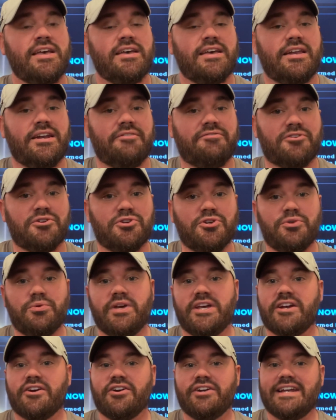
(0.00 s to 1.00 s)
And if you're new
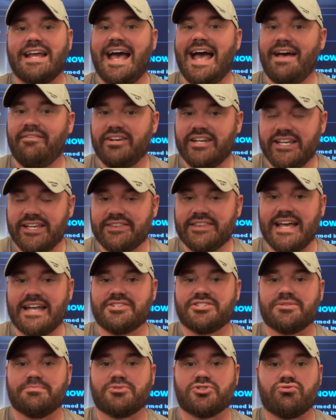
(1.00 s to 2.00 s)
here and you haven't hit that
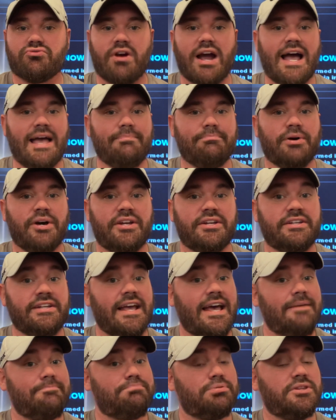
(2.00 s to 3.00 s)
subscribe button yet,